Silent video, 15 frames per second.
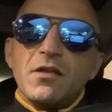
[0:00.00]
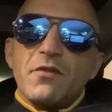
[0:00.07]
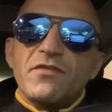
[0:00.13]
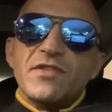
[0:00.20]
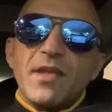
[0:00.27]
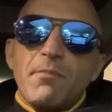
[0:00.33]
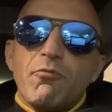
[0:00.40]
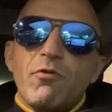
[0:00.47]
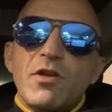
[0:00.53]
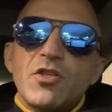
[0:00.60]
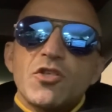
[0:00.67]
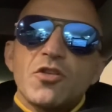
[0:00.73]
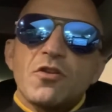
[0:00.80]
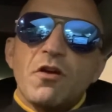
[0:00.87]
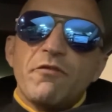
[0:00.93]
of
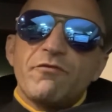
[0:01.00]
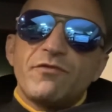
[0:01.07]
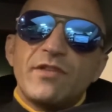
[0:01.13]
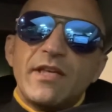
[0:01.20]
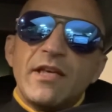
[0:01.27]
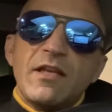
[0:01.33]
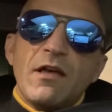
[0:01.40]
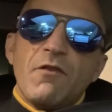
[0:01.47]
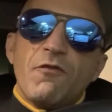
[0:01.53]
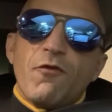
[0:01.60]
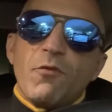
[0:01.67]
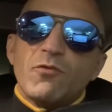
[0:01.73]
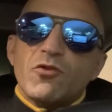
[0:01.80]
separation of data from